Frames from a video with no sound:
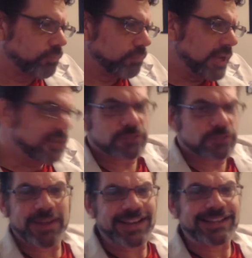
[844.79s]
just
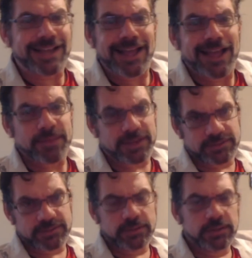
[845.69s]
meant indie
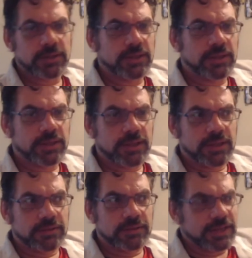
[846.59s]
comics.
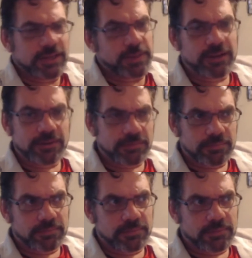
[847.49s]
Independent
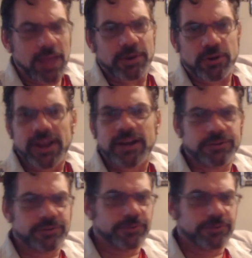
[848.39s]
comic creators.